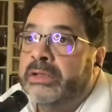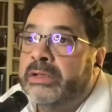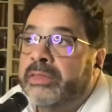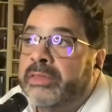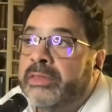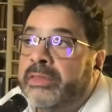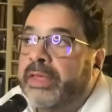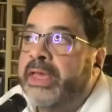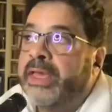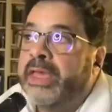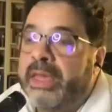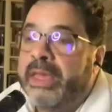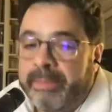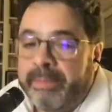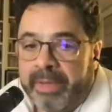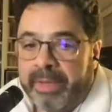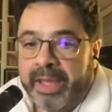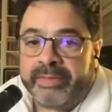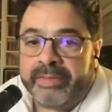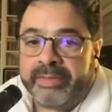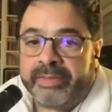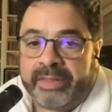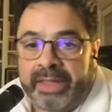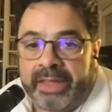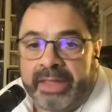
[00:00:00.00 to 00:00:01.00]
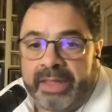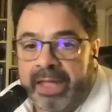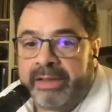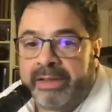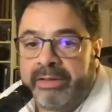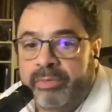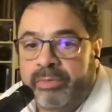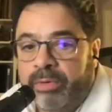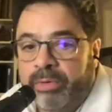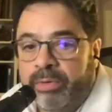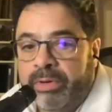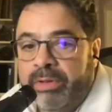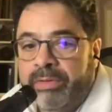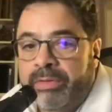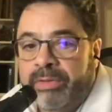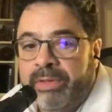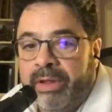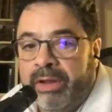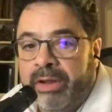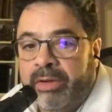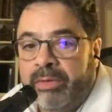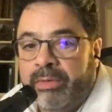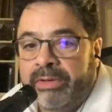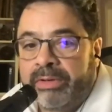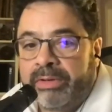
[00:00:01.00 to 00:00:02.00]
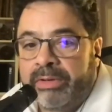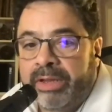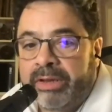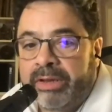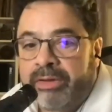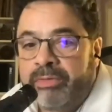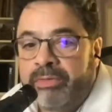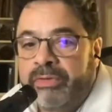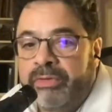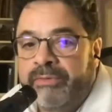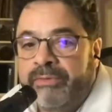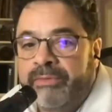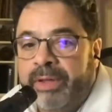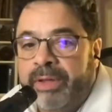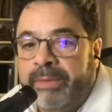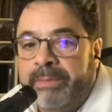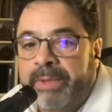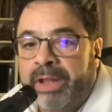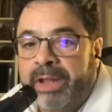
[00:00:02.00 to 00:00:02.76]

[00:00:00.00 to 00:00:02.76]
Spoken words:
hymn at the end. Were you there when they crucified my